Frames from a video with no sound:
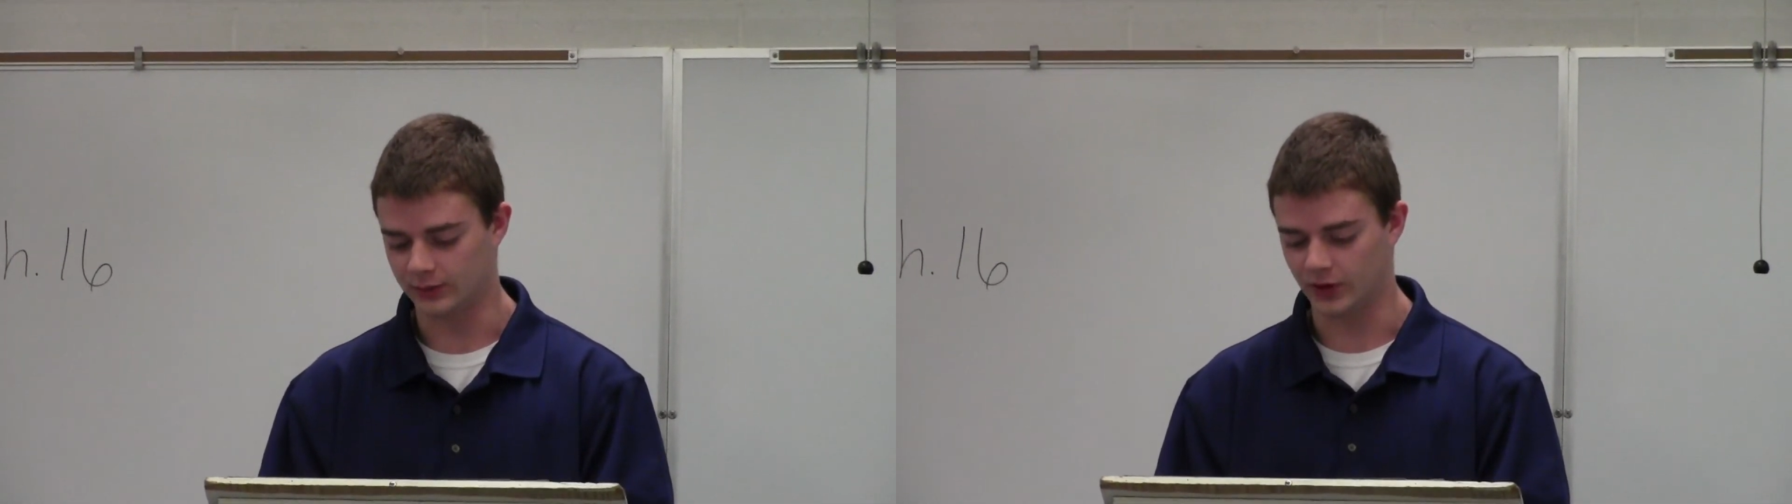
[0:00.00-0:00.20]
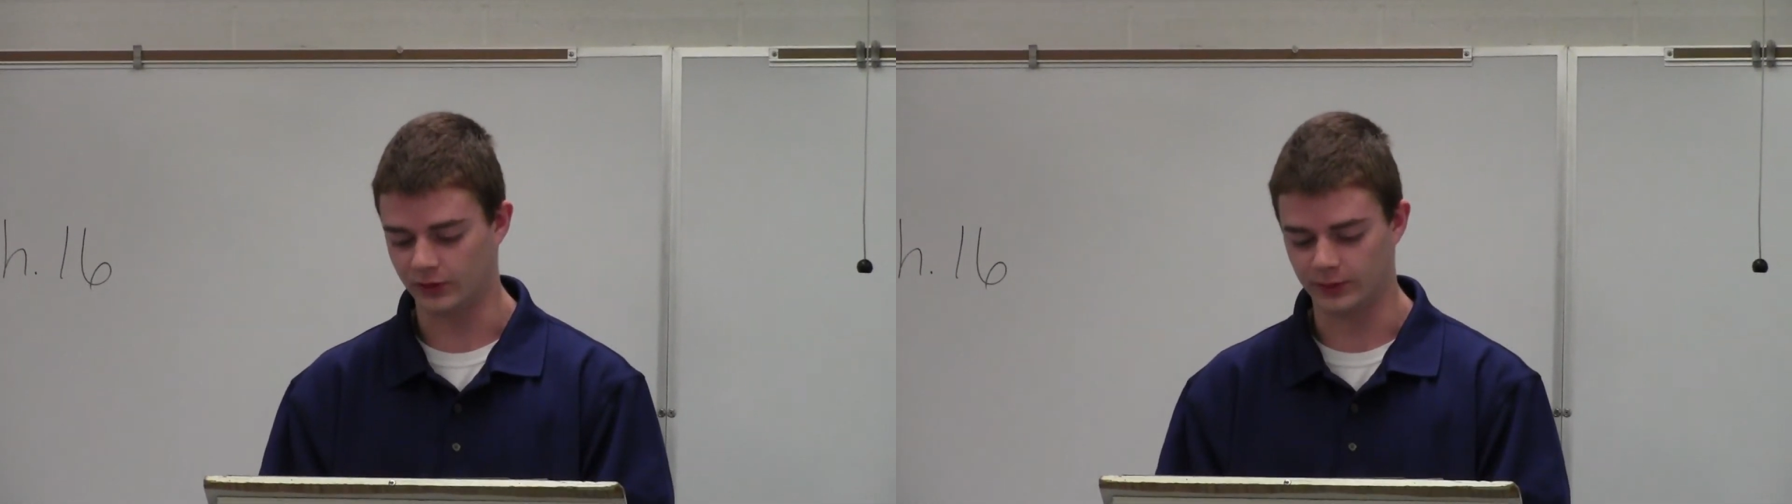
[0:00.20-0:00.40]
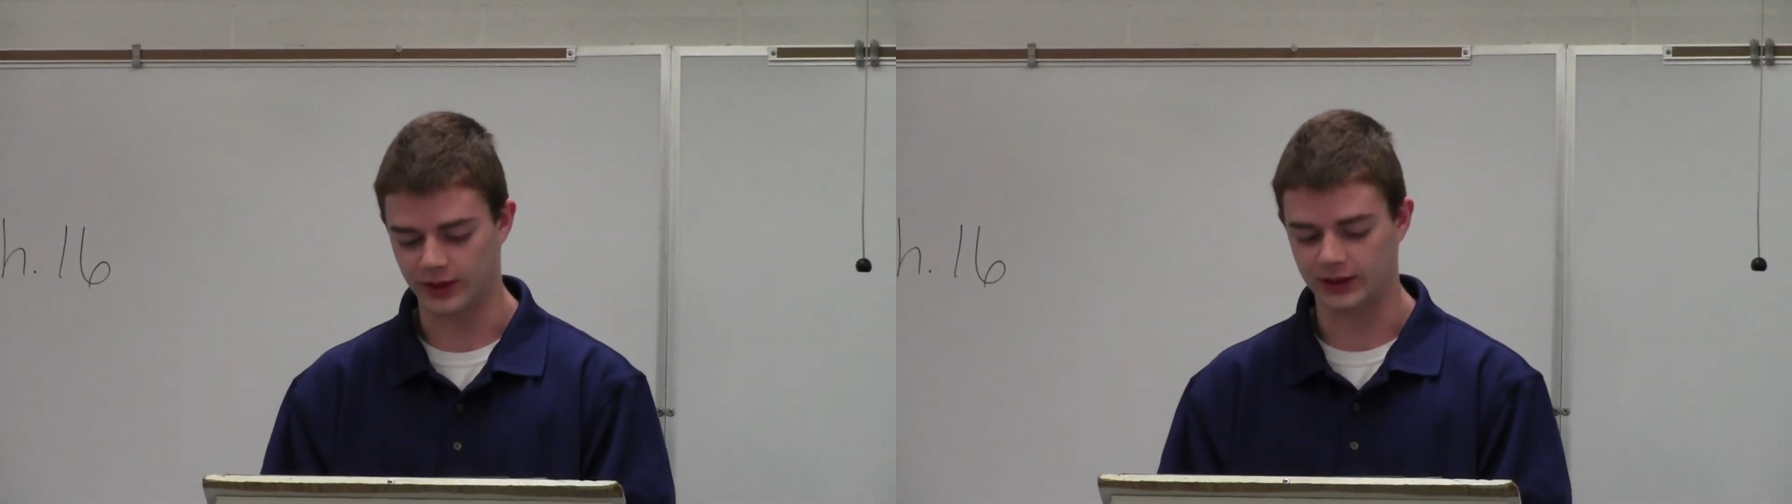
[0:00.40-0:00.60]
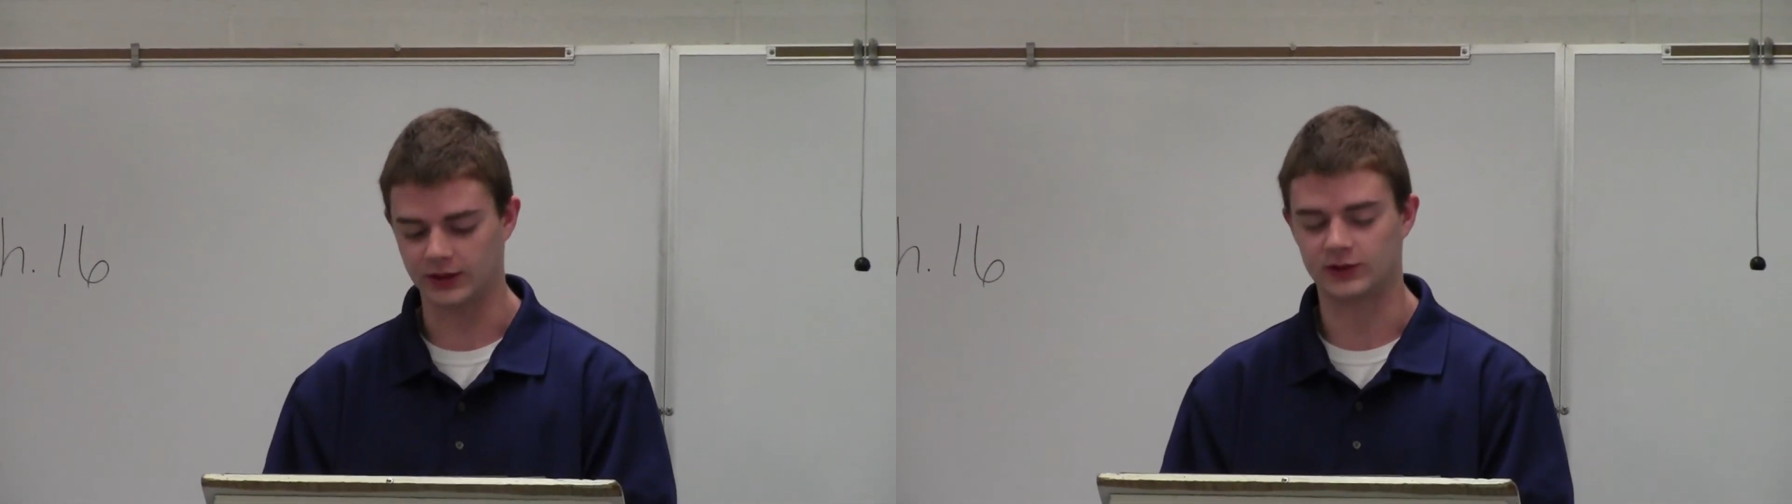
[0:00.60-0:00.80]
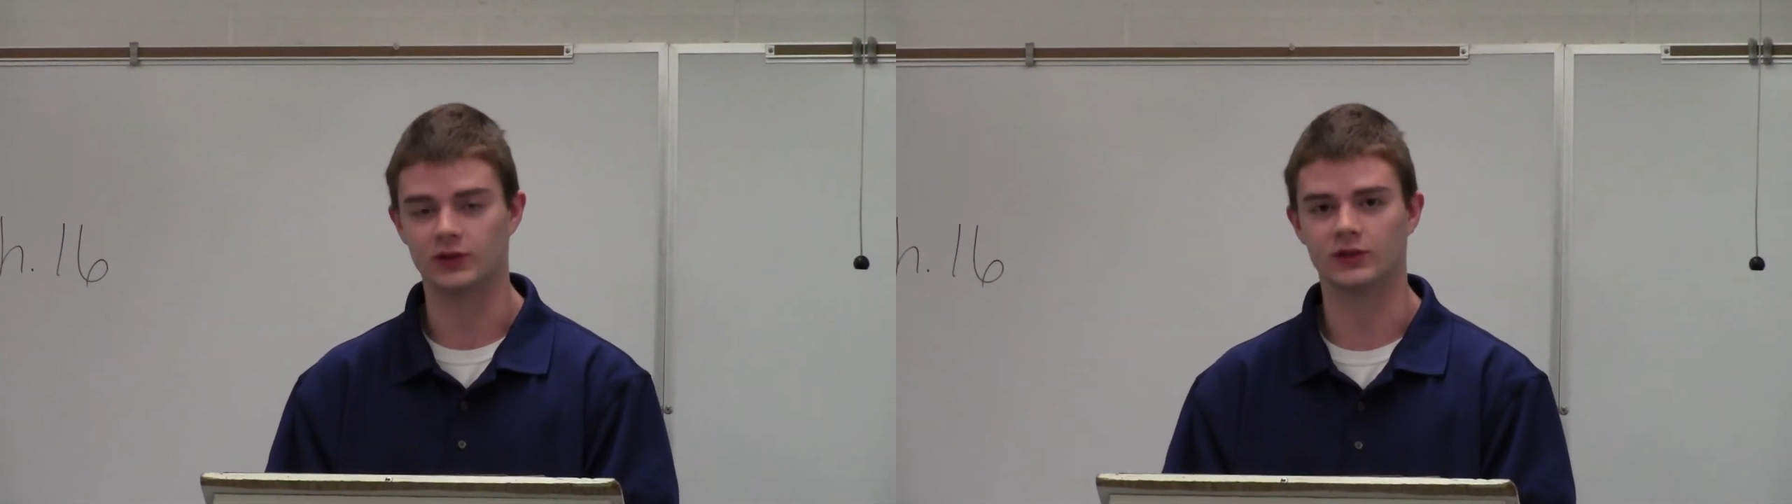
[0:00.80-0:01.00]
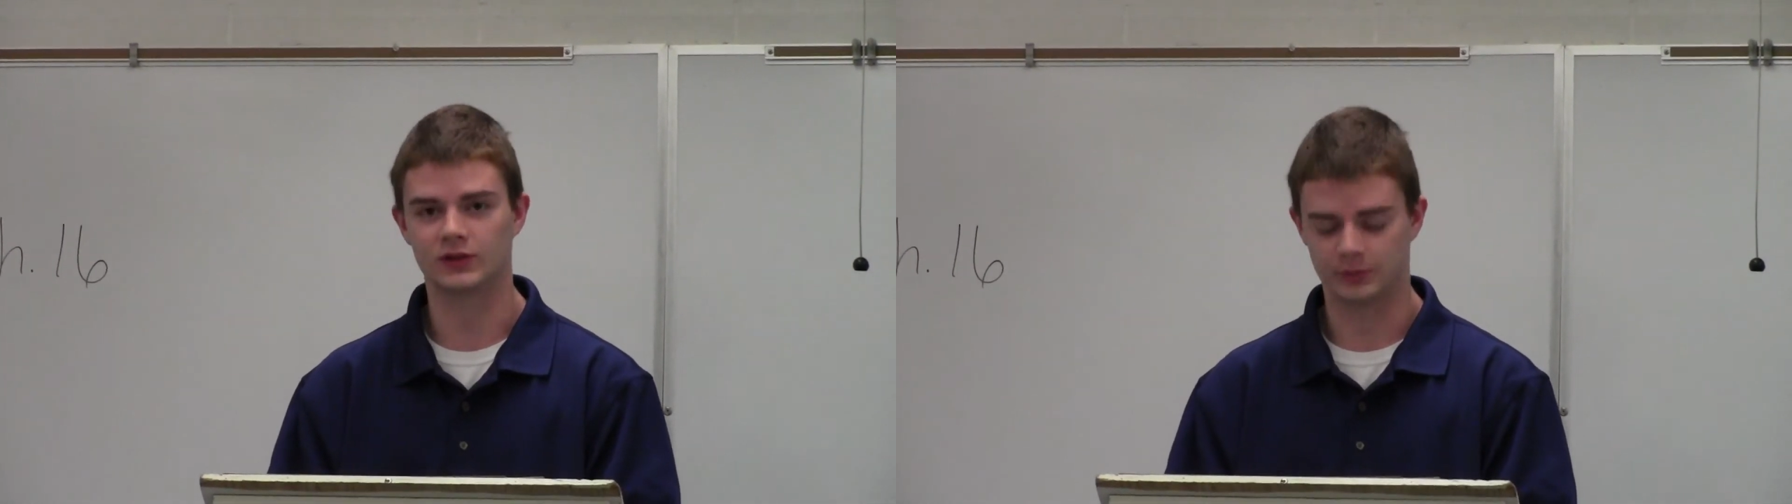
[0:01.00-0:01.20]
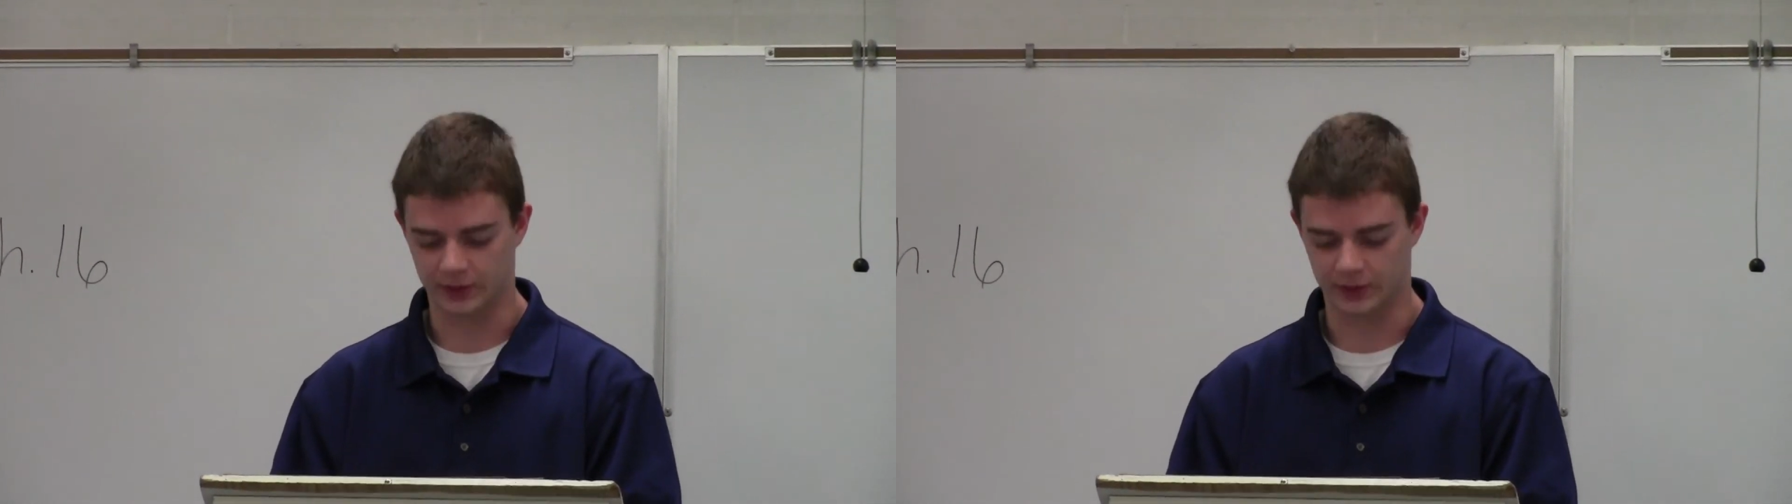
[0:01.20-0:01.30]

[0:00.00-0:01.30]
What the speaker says: be over many issues,